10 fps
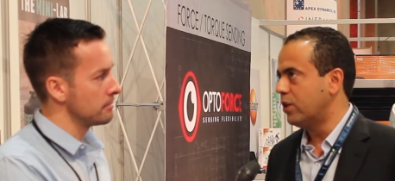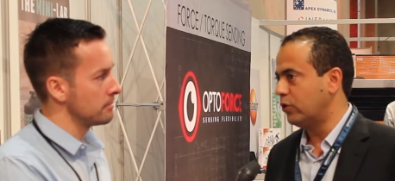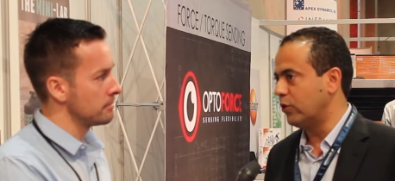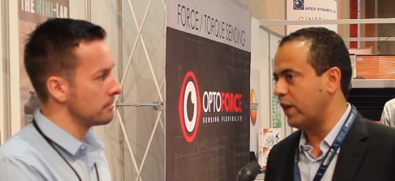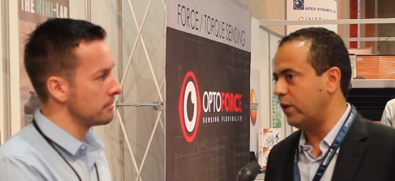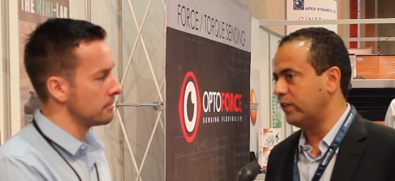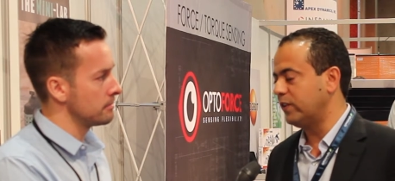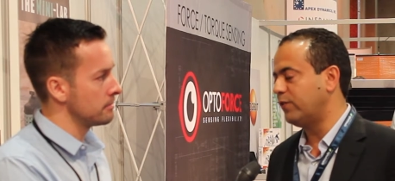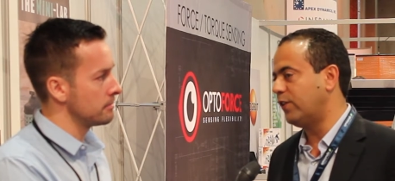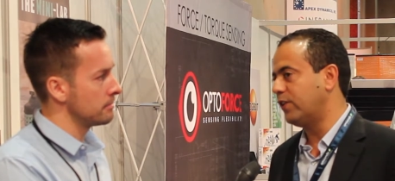
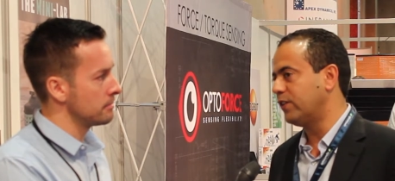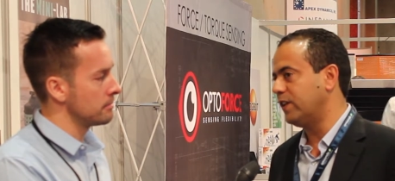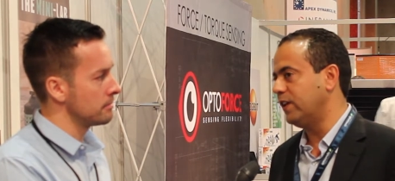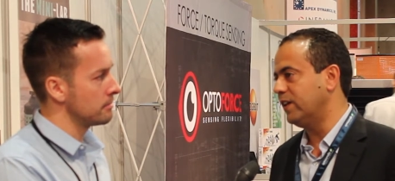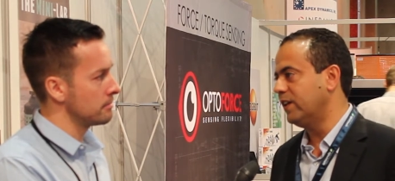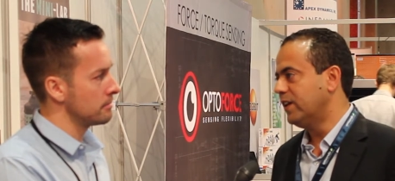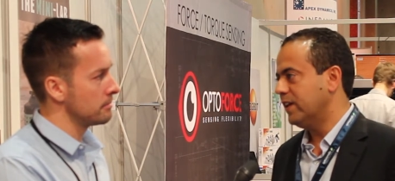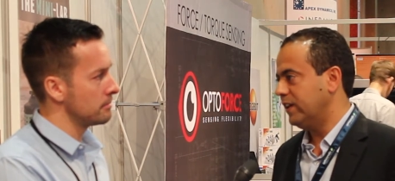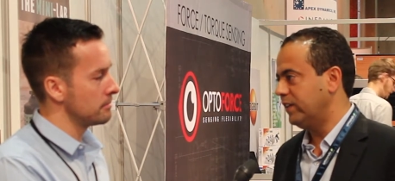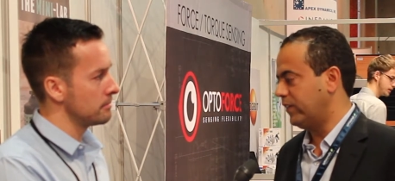Speaker 1: 2014
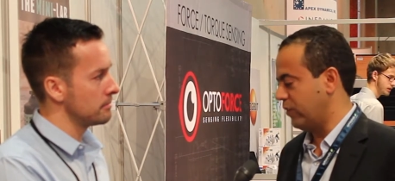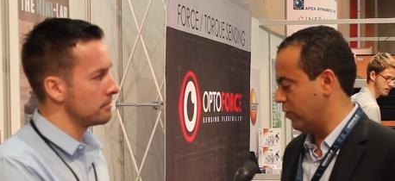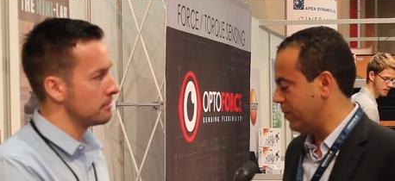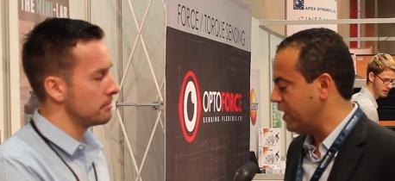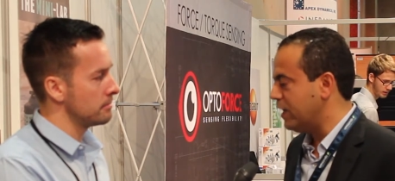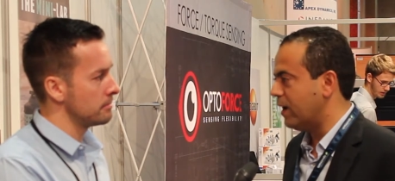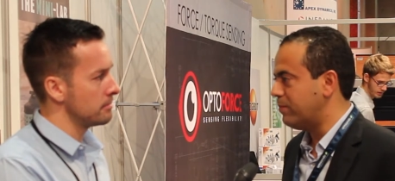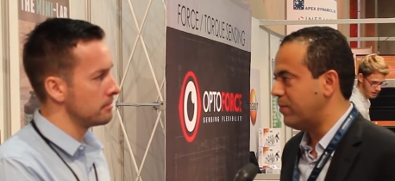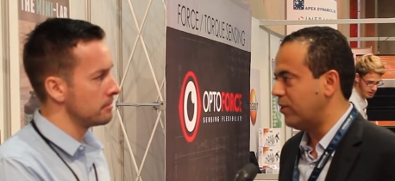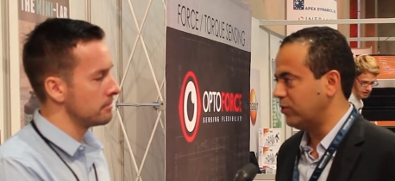it's the mini lab
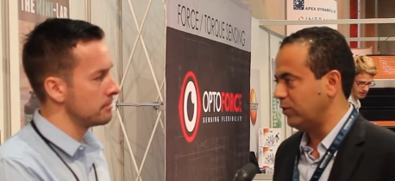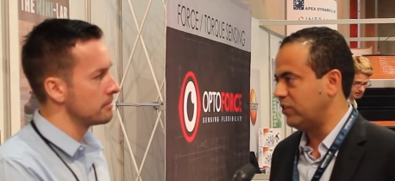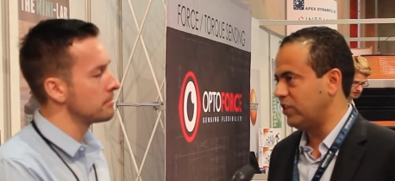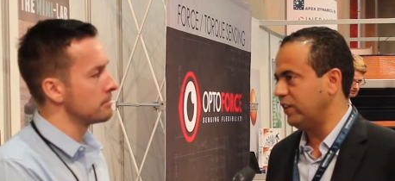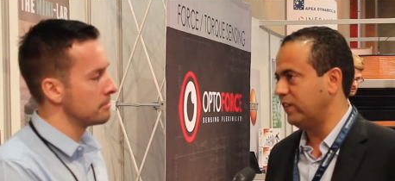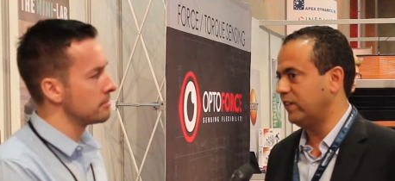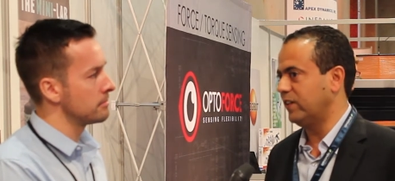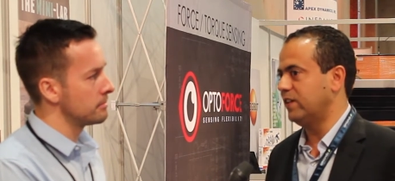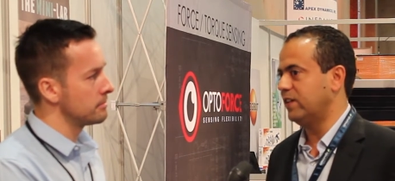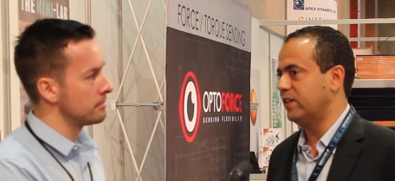bot which is
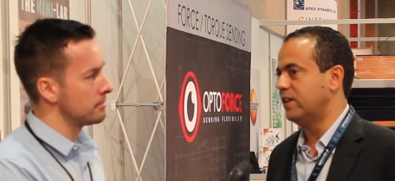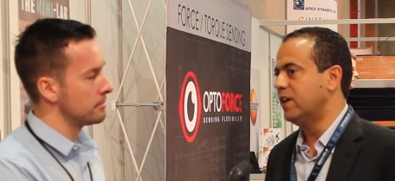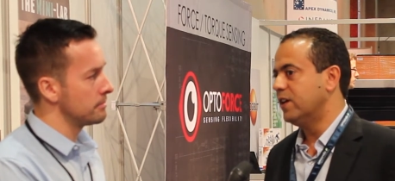uh,